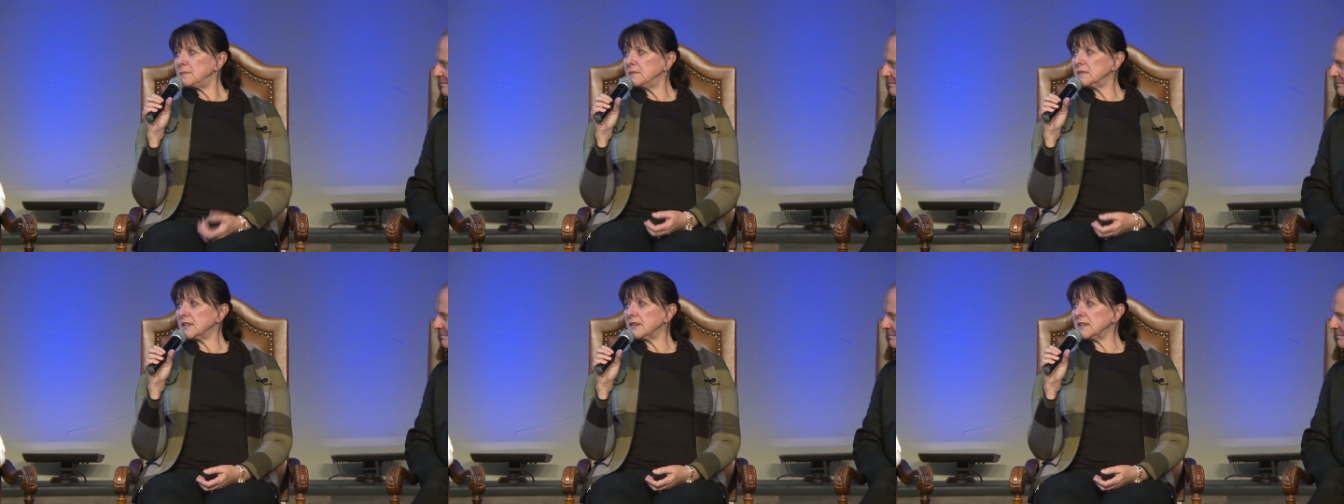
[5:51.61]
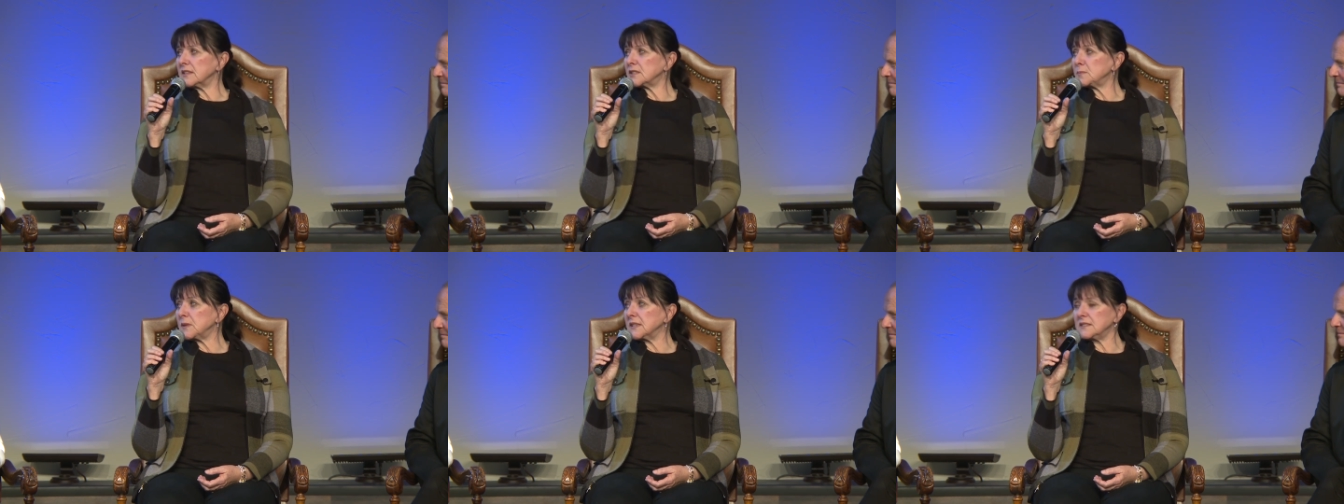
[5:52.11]
Larry
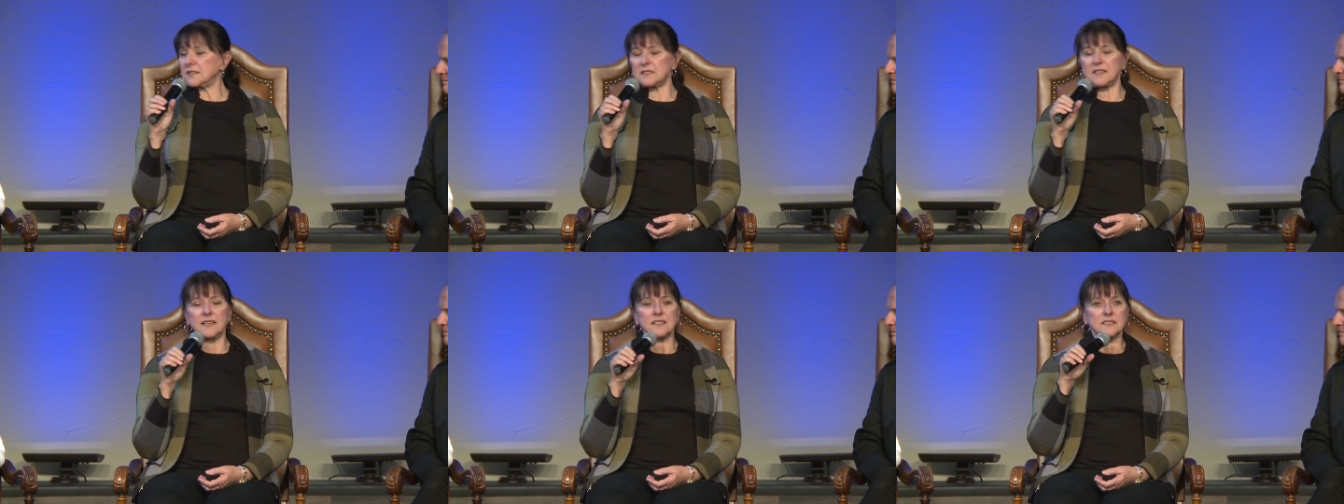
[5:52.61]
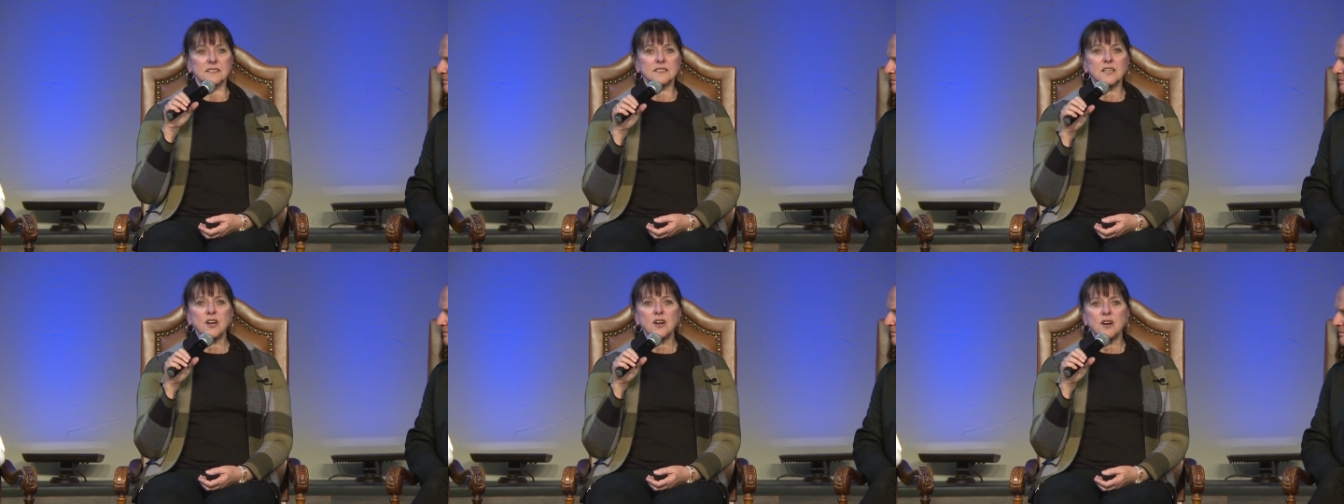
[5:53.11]
explains it as
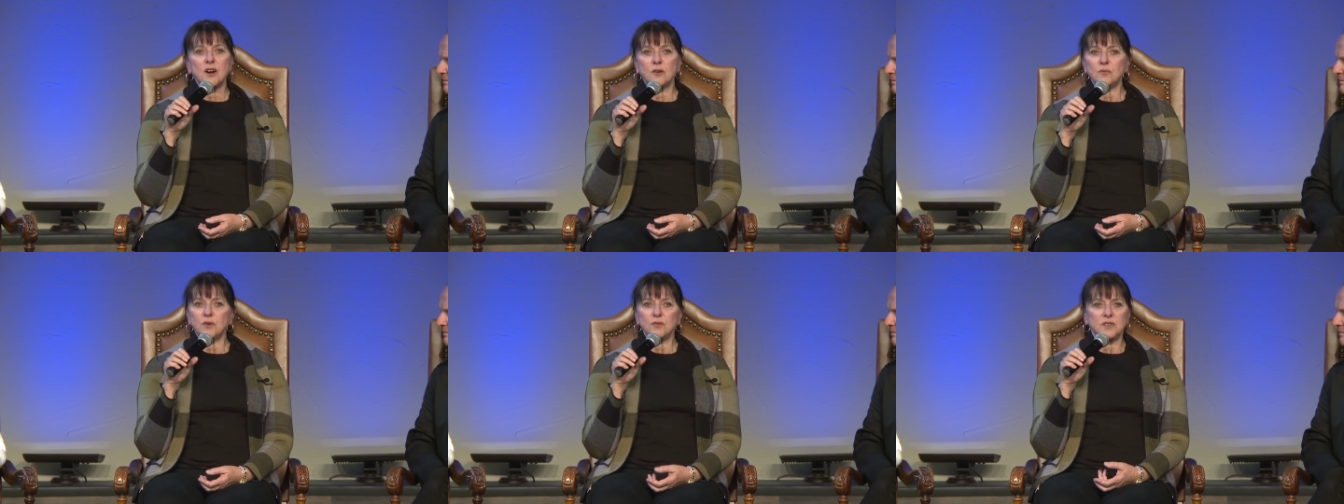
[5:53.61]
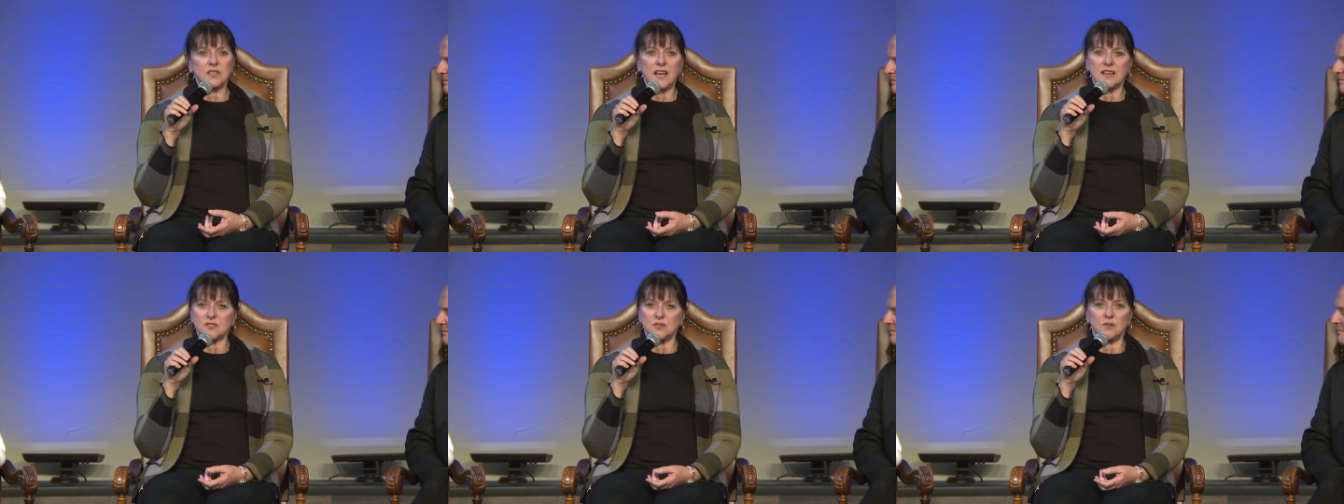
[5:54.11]
a road that
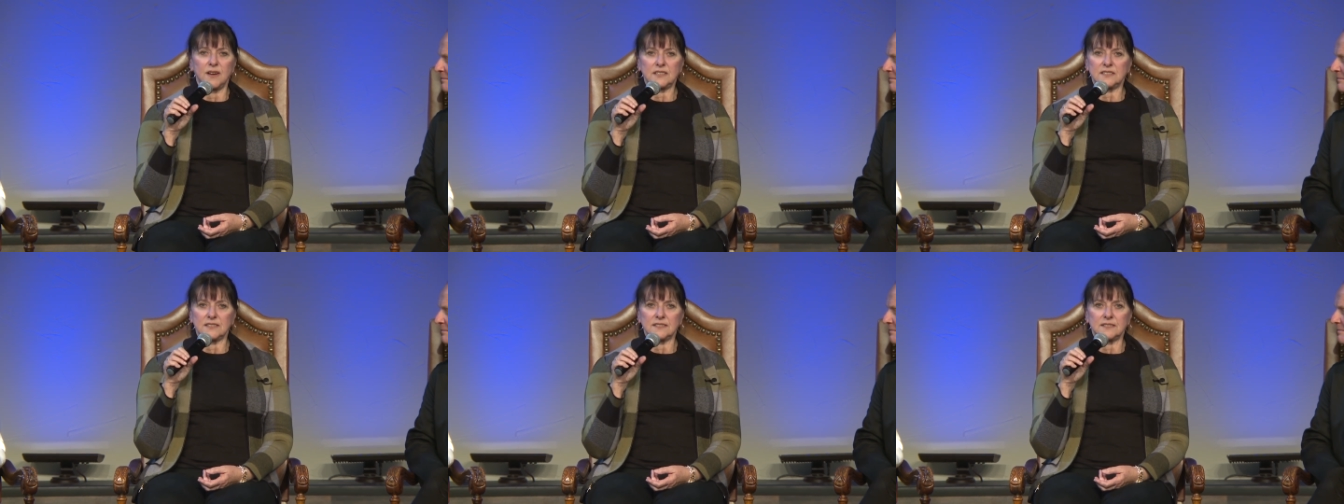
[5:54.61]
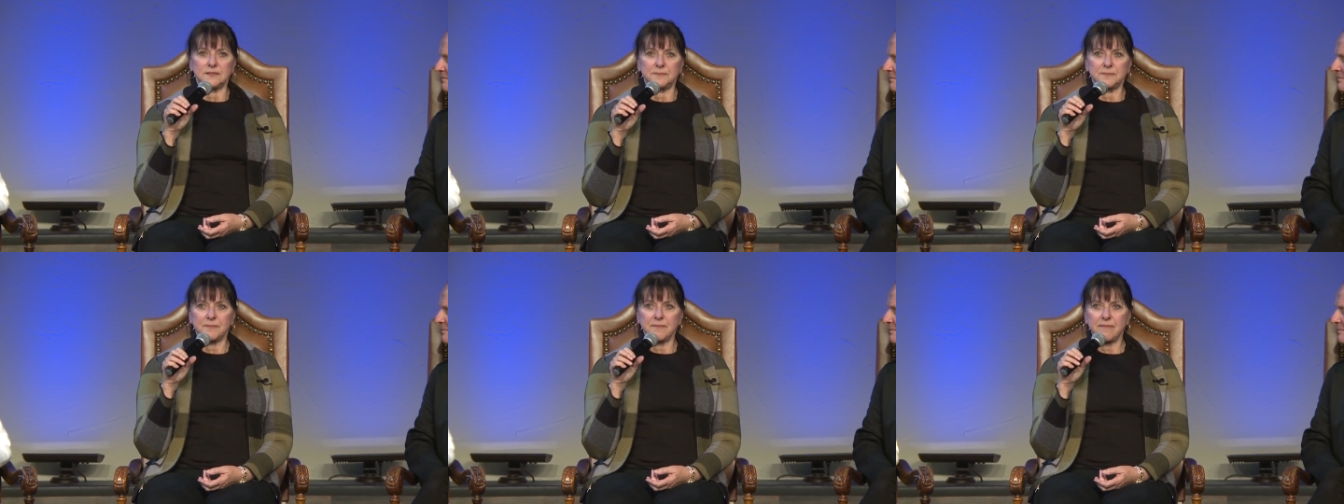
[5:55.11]
has no exit.
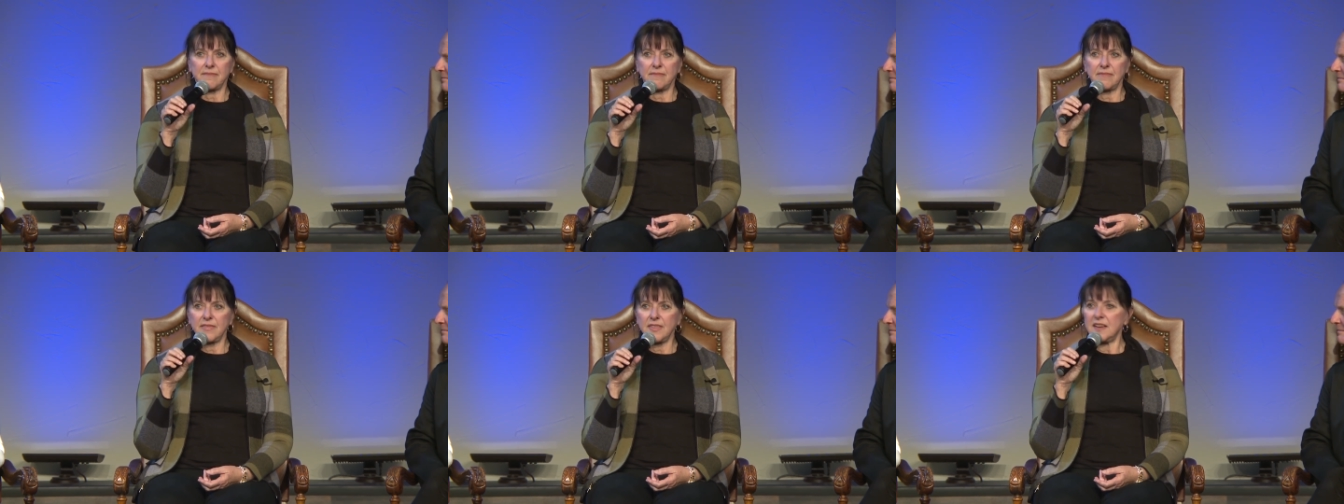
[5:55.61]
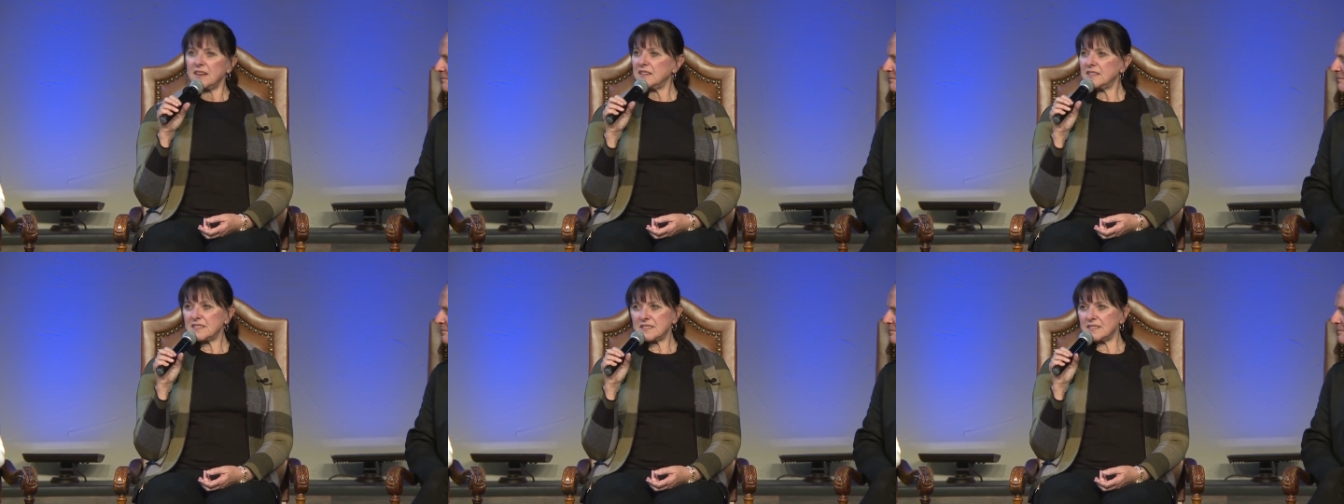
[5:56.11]
And it
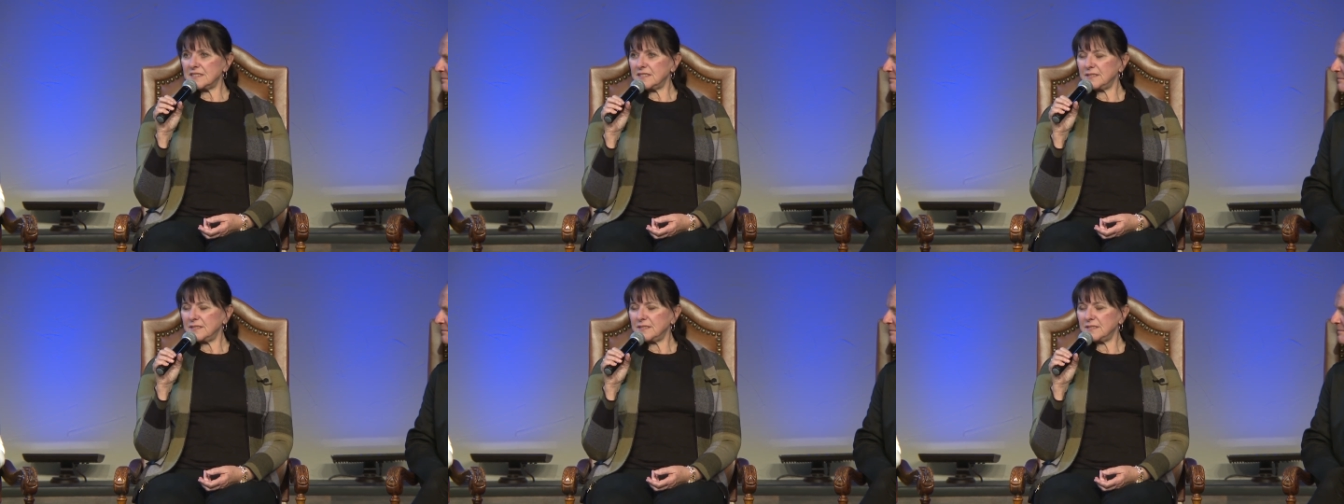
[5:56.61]
doesn't.